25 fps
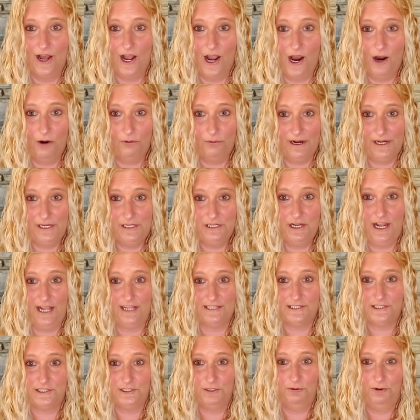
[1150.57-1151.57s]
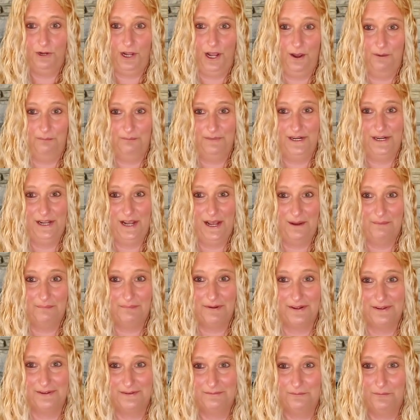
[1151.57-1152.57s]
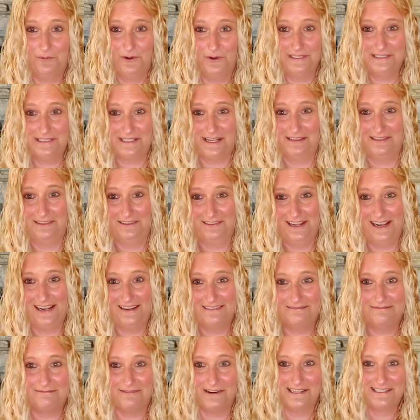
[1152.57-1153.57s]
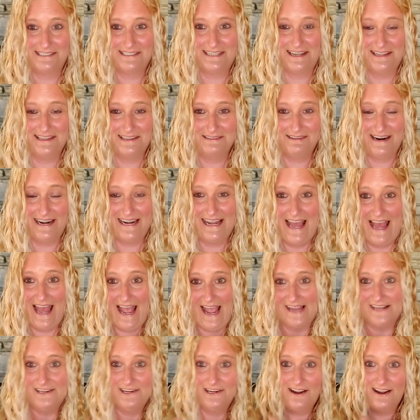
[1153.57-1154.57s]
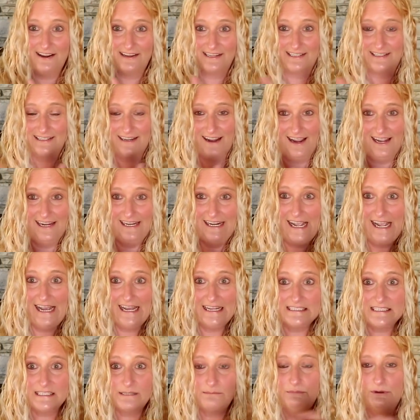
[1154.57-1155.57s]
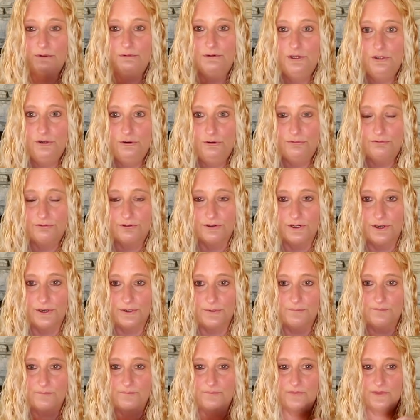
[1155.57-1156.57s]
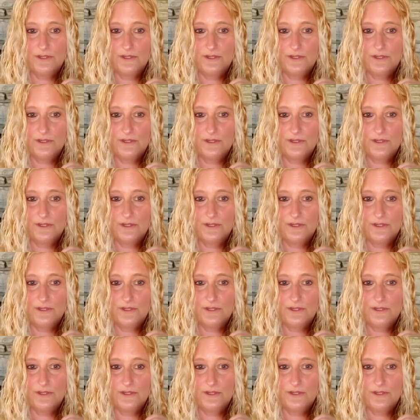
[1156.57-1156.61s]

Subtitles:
All right, you got 2 coming up. One's on the left, one's on the right. And you kind of had to maneuver